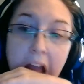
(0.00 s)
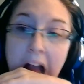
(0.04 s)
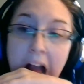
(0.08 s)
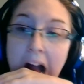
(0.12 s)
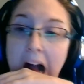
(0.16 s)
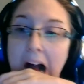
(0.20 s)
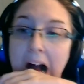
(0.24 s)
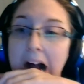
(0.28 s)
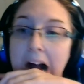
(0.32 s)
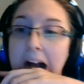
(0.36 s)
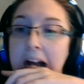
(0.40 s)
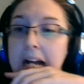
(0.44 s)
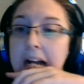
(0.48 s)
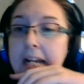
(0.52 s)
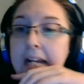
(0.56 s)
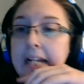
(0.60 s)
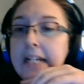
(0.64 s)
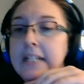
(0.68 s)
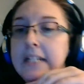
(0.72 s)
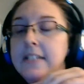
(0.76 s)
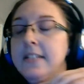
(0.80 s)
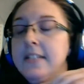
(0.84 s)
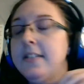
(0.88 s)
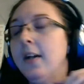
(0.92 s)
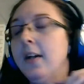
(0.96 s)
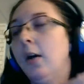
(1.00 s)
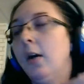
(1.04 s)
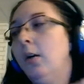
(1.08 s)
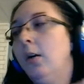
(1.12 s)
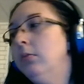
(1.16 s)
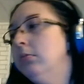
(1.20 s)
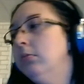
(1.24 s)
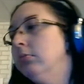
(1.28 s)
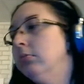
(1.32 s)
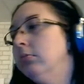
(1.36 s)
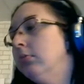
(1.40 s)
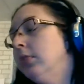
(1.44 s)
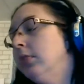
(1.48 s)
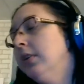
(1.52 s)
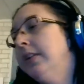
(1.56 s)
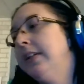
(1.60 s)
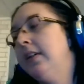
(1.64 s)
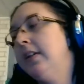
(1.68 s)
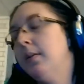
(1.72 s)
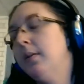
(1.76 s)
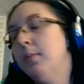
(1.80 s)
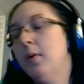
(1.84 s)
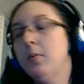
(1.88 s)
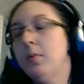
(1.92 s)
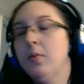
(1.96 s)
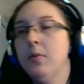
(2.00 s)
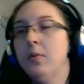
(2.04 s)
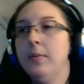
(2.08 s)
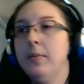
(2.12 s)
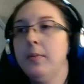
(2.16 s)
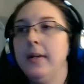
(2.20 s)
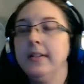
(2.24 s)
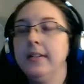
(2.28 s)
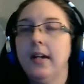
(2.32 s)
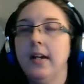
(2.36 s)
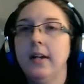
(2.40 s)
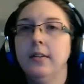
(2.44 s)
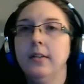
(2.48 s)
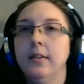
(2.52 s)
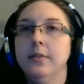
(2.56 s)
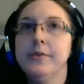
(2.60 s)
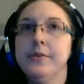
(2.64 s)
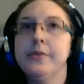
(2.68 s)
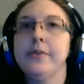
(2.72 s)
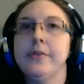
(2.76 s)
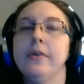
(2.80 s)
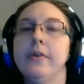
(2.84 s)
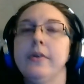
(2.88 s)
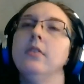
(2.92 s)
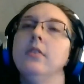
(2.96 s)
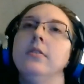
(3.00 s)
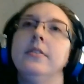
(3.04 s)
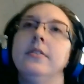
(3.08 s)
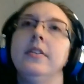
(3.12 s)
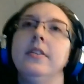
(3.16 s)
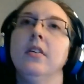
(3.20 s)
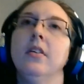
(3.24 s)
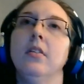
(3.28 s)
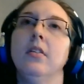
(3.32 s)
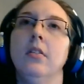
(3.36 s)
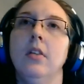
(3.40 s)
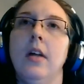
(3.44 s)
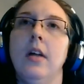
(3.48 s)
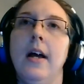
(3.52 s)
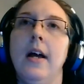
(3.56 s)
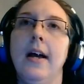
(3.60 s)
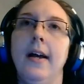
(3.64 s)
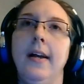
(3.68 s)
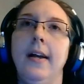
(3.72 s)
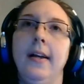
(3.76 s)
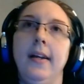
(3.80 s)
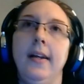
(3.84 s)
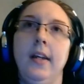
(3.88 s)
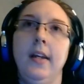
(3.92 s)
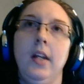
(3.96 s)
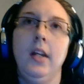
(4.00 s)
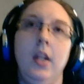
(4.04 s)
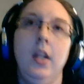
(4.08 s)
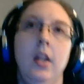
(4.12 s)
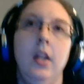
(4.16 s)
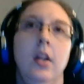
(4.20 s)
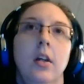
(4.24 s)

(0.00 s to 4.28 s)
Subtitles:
I don't really come up with my titles until I